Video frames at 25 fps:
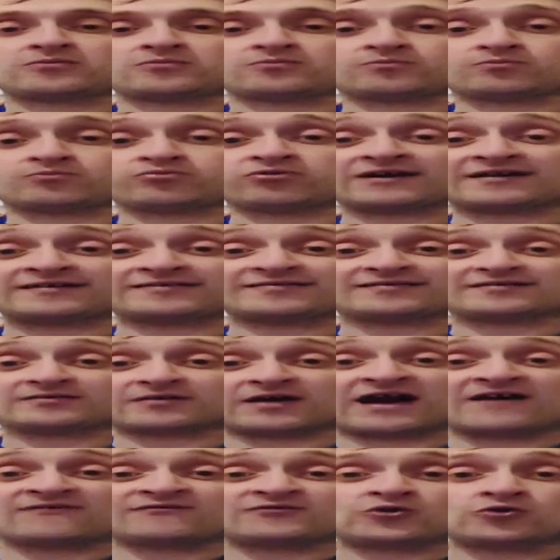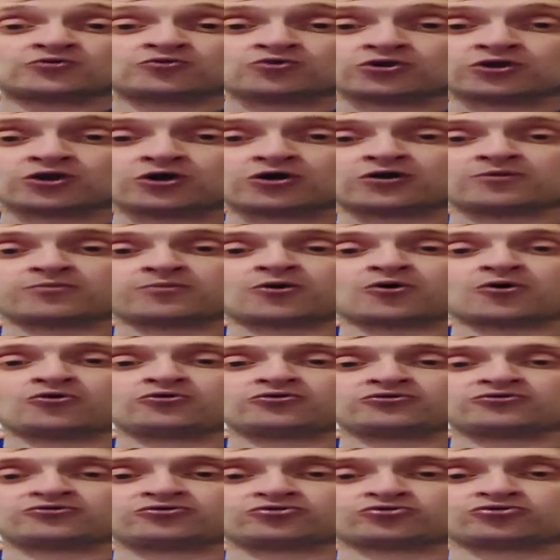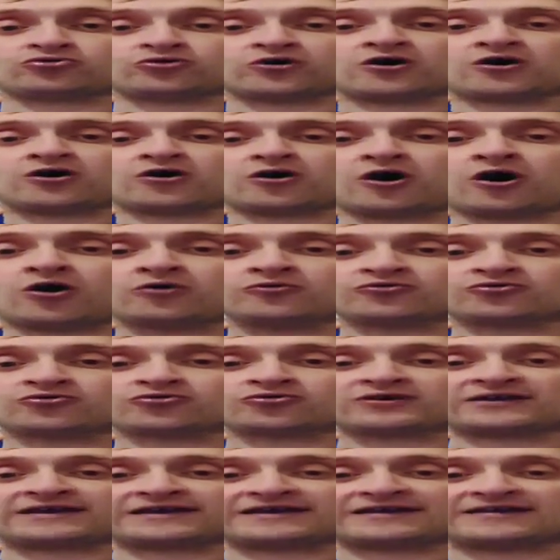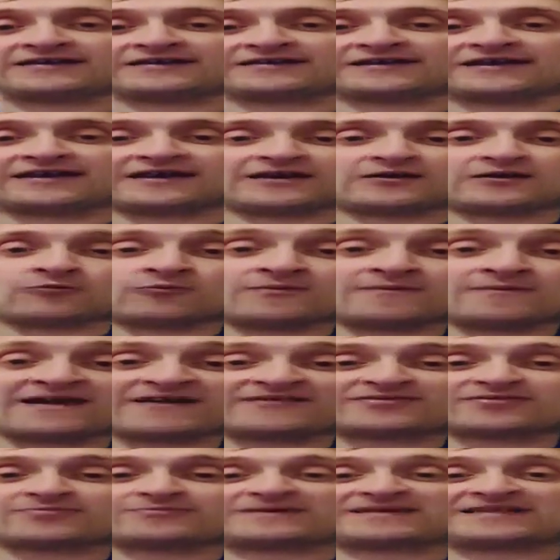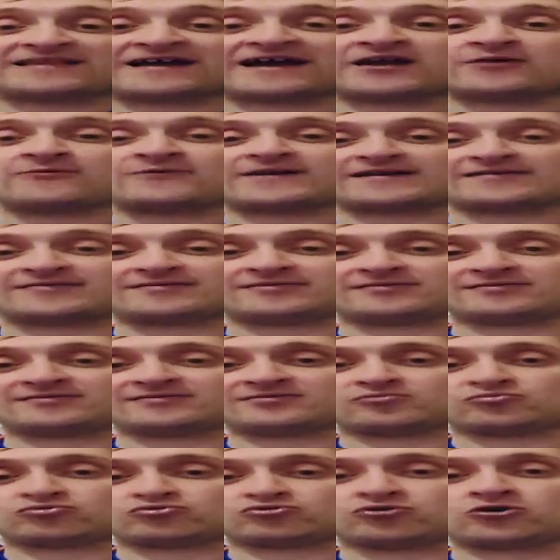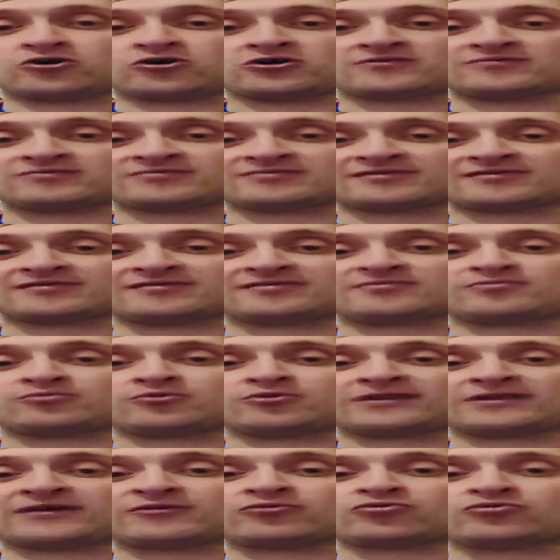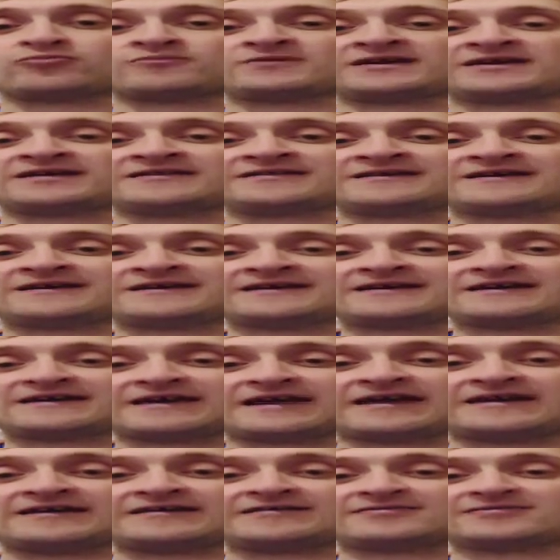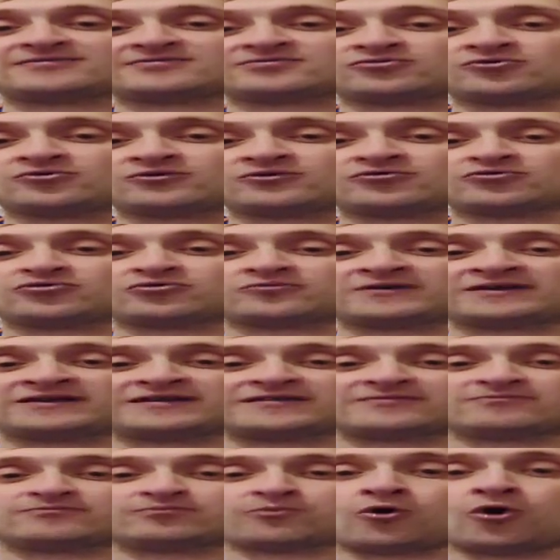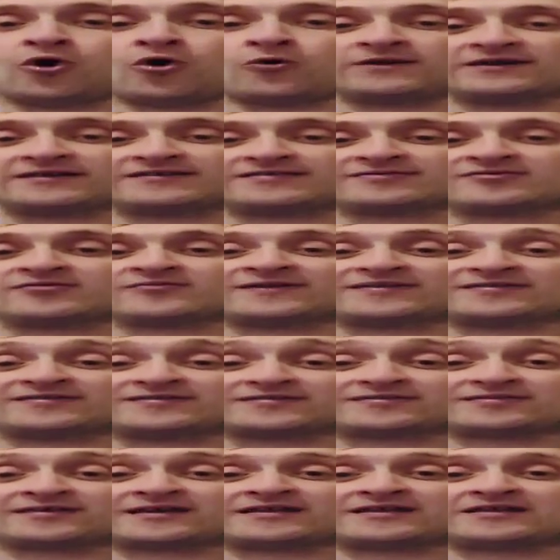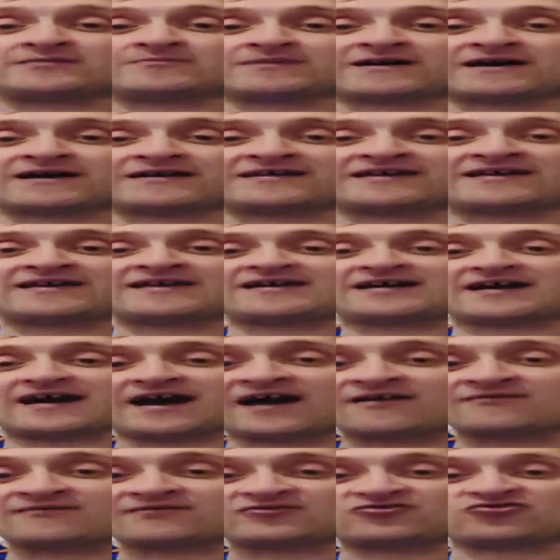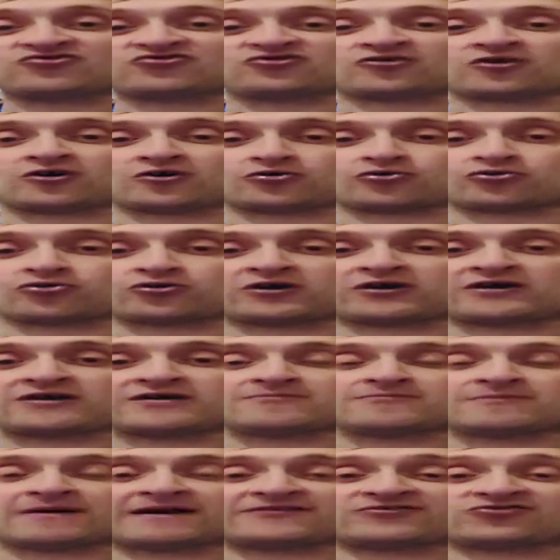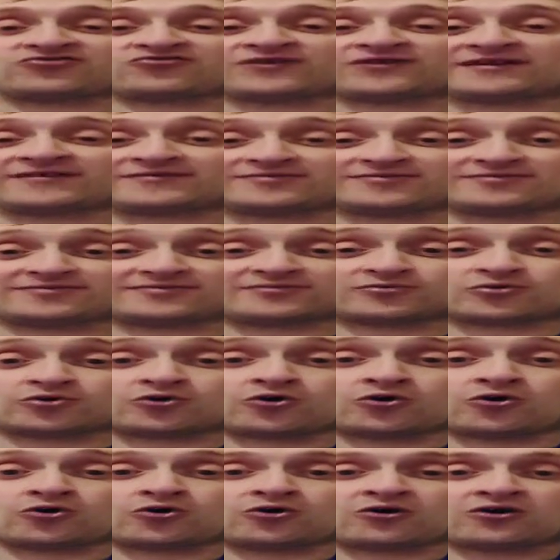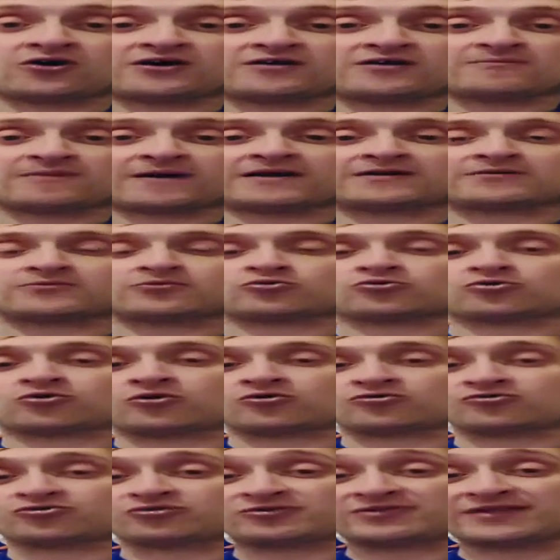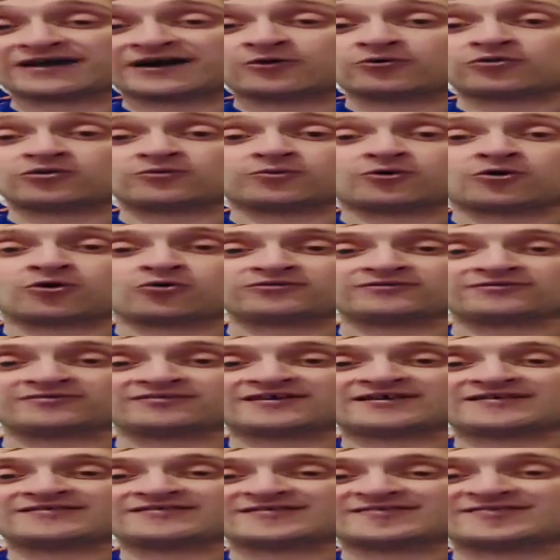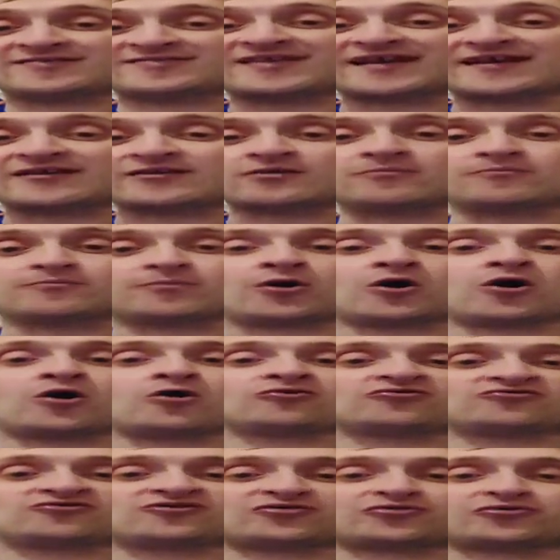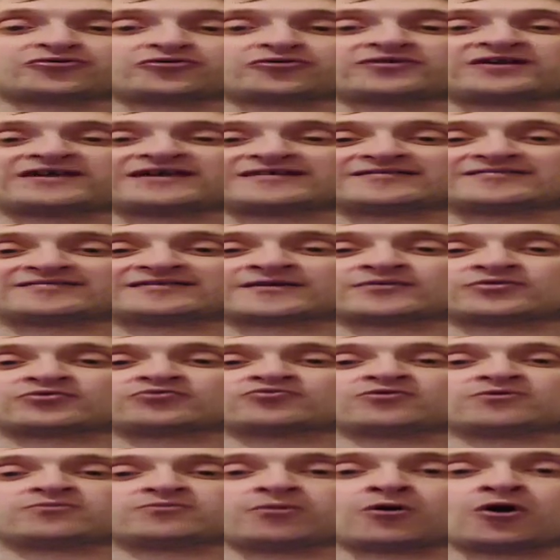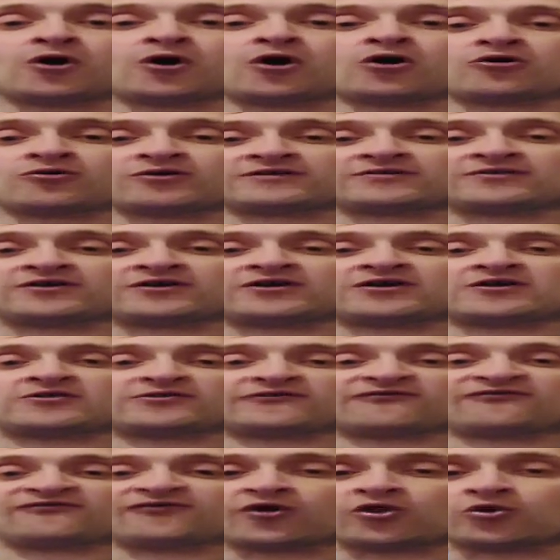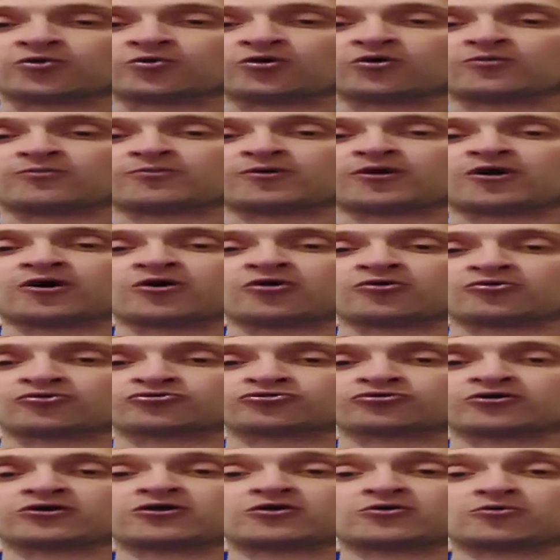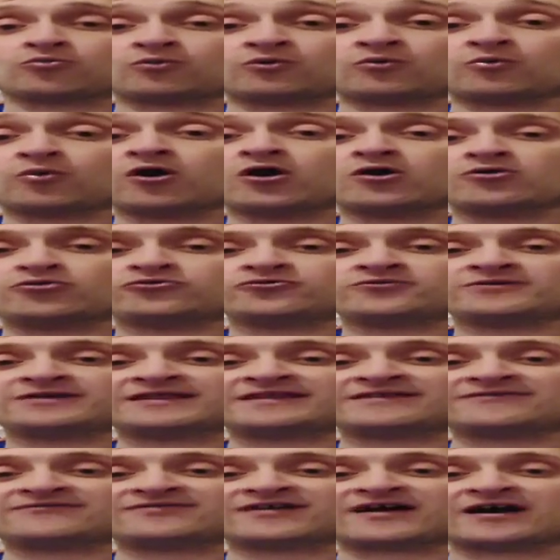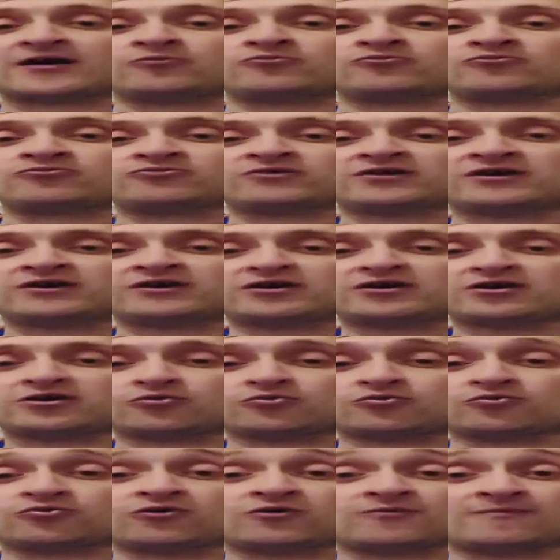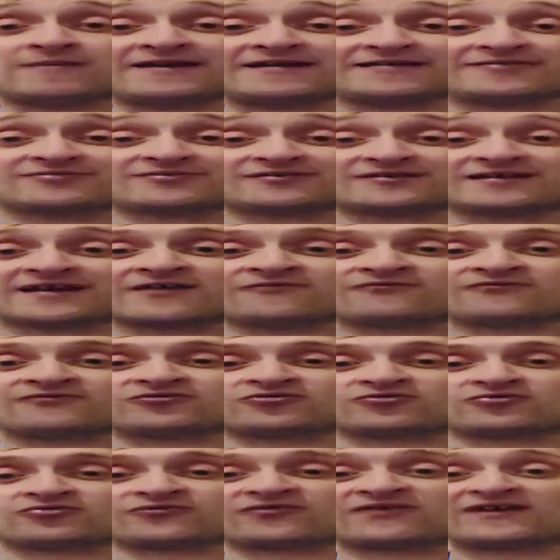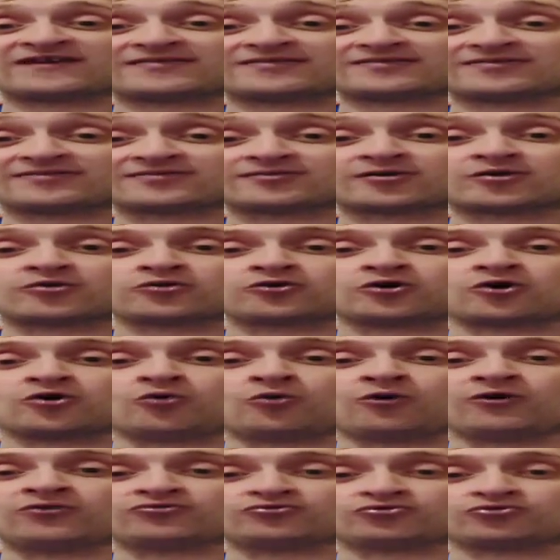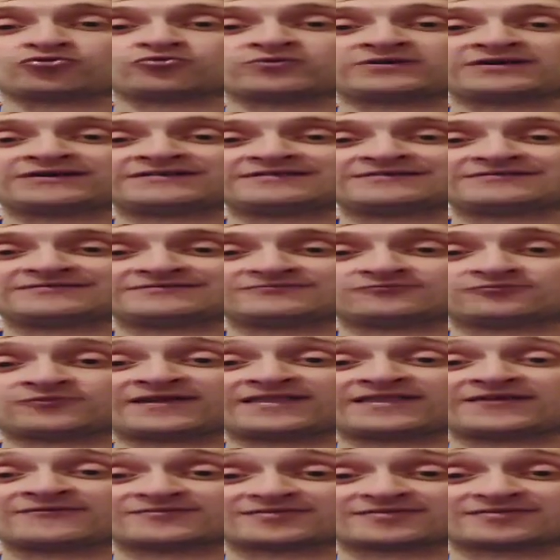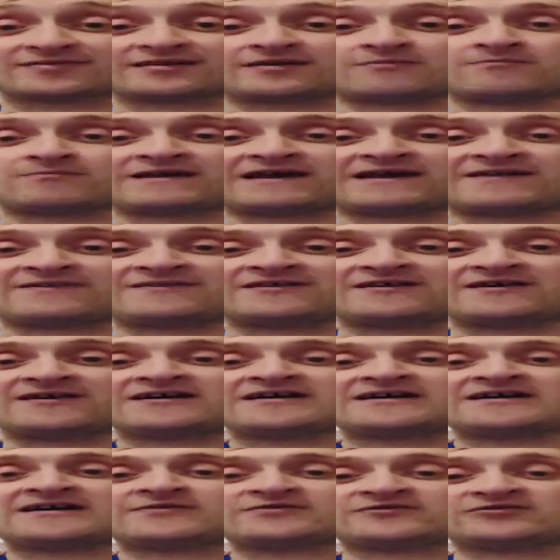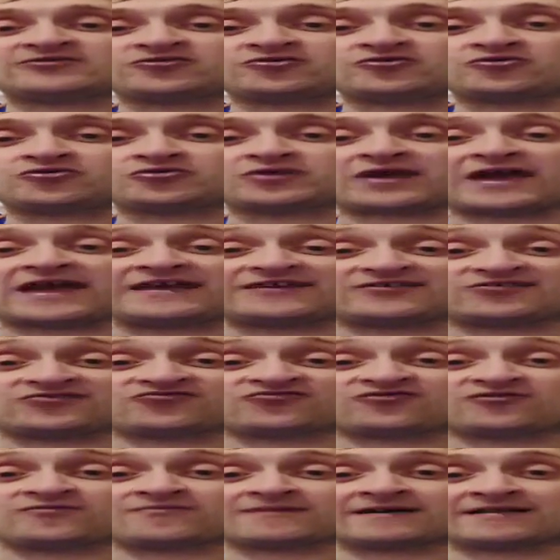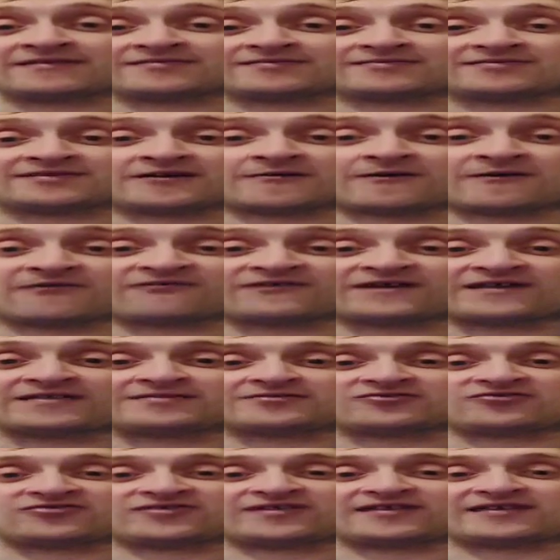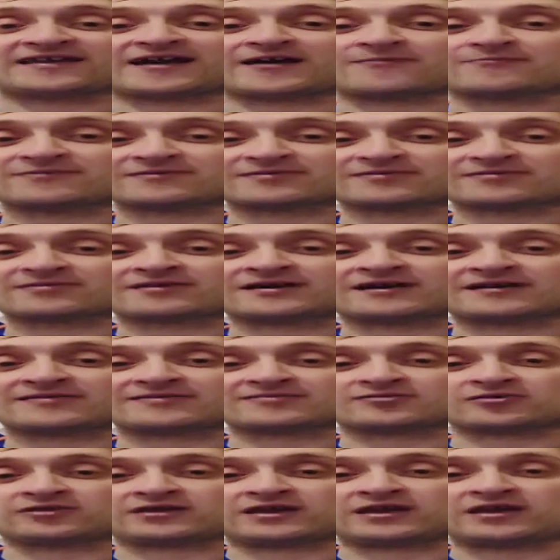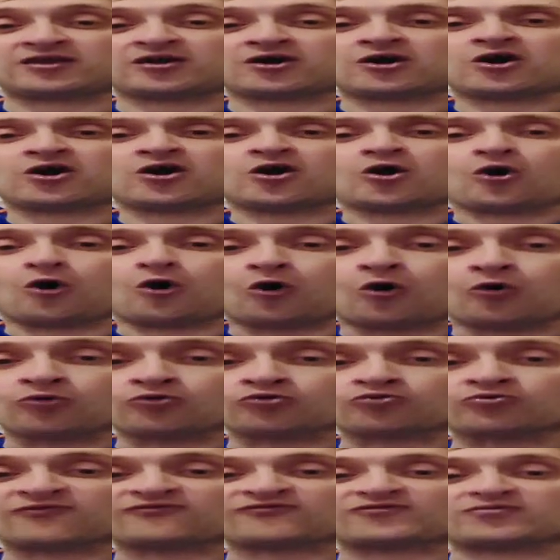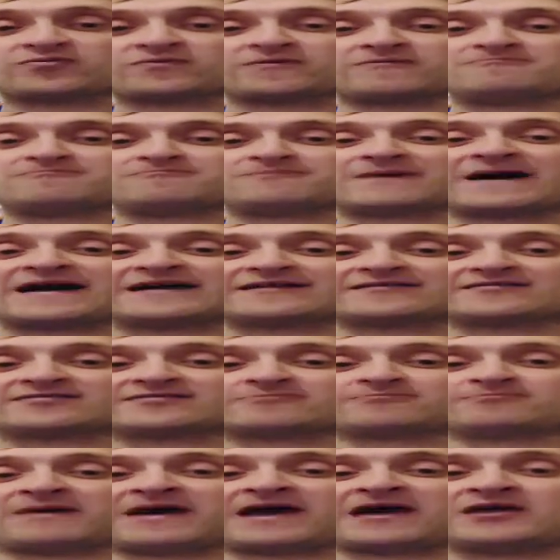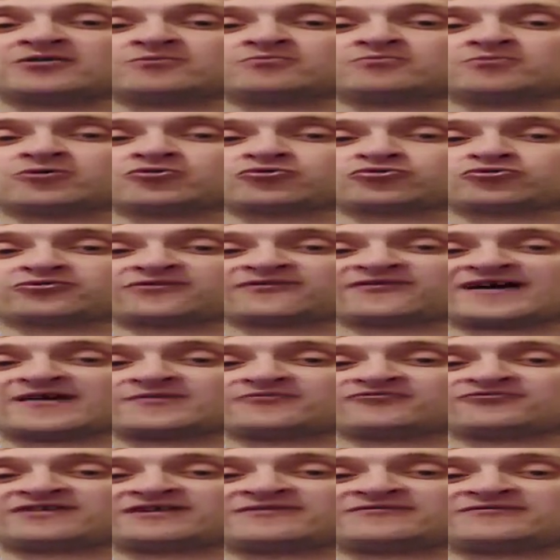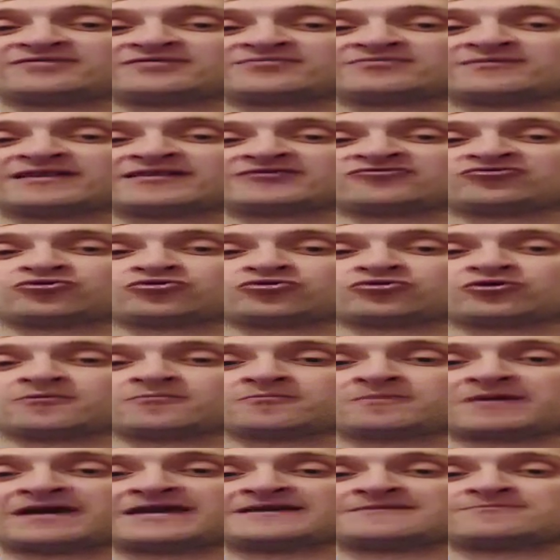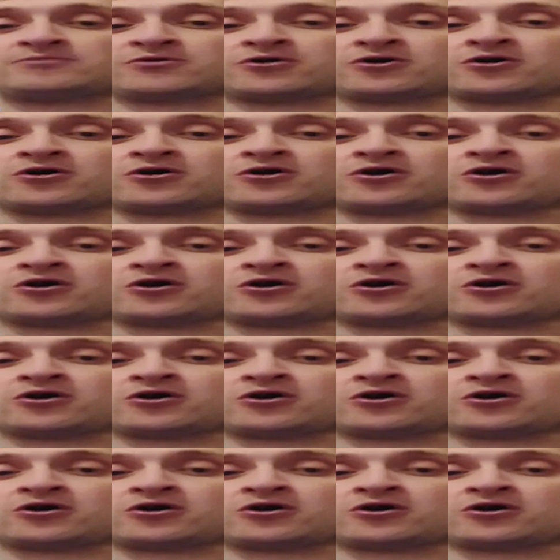players having a run at opponents. Obviously, we may have to be direct in some circumstances, but that doesn't mean it's done. Doesn't mean it's boring. It's still entertaining by having shots, by trying to score, by closing down opponents. The second balls yesterday at times were appalling. The follow-up balls, we weren't doing any of that, and we were made to look average. It's fair to Solihull, once we went on to 10 men, they used that extra man to their advantage. They capitalised on it. Unsworth has been backed better than most of our previous managers, and on paper,